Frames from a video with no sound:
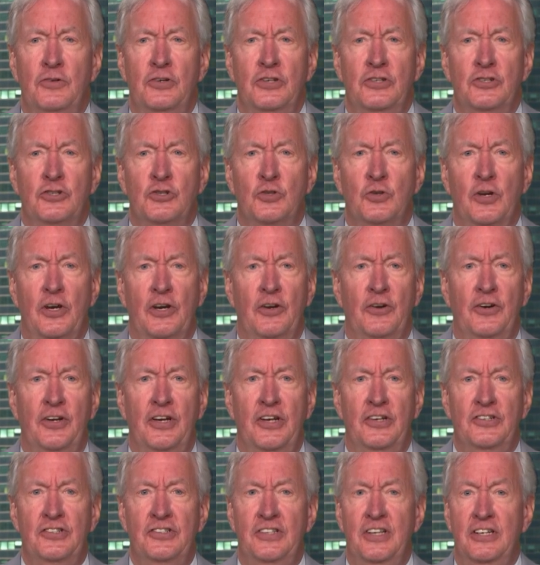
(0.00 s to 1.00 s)

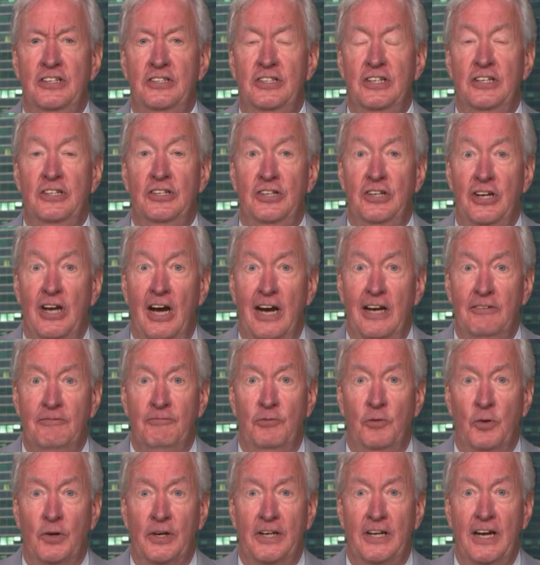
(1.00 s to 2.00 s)
contrarians that did not
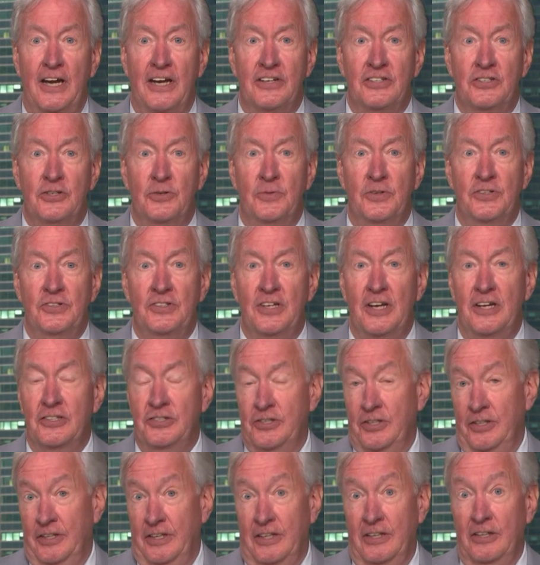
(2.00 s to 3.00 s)
forecast a
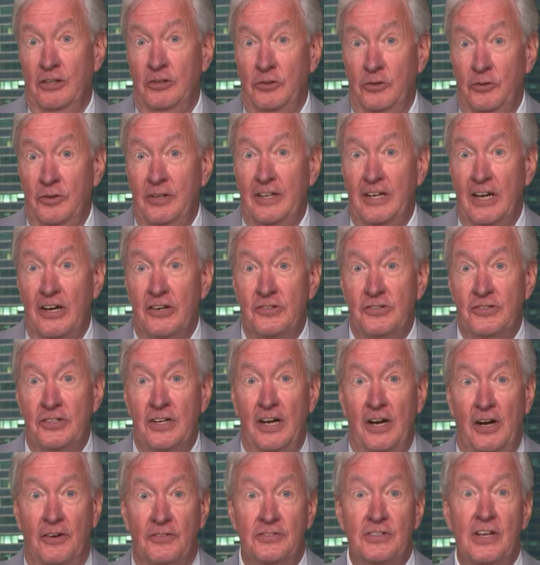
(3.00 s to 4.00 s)
recession, including
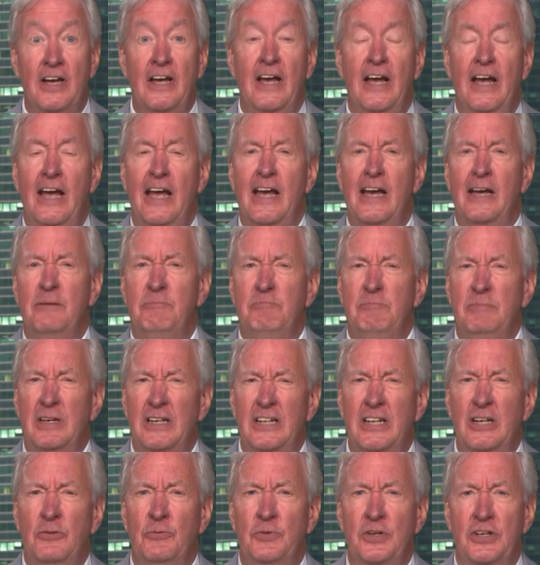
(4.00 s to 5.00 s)
ourselves, had
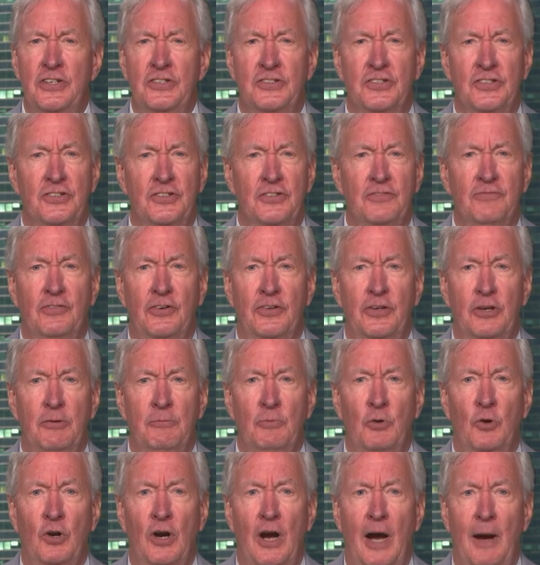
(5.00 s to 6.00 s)
many reasons for their
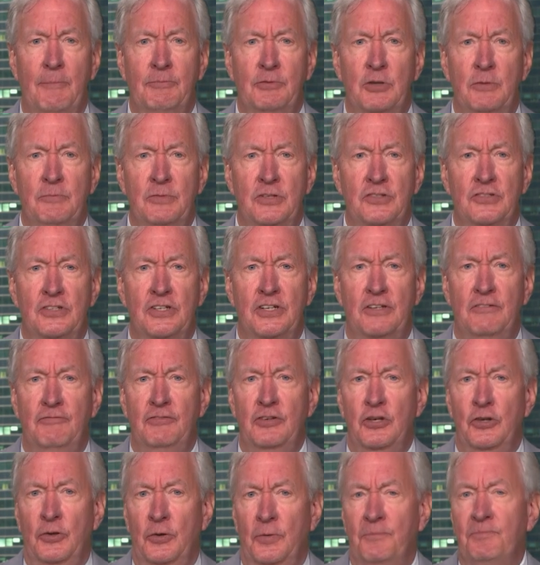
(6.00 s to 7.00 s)
more optimistic
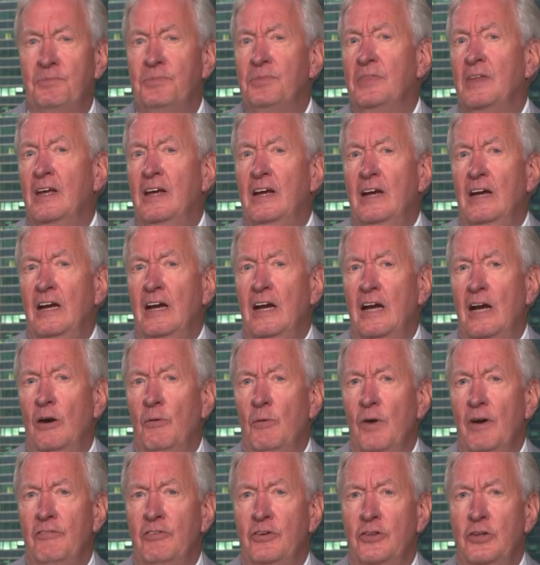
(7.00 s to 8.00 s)
view.
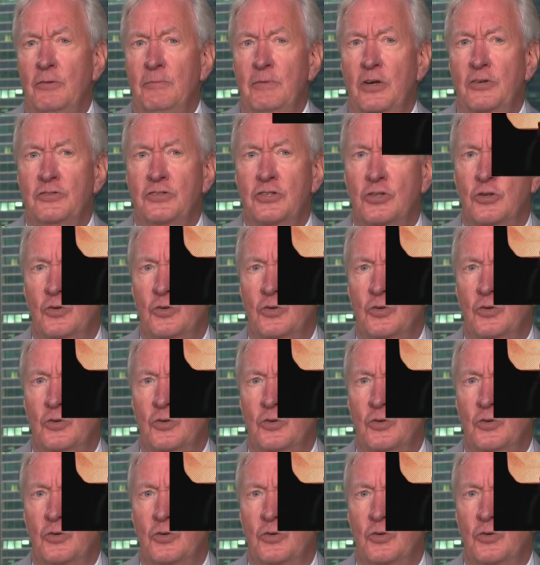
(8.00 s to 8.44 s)
However, the most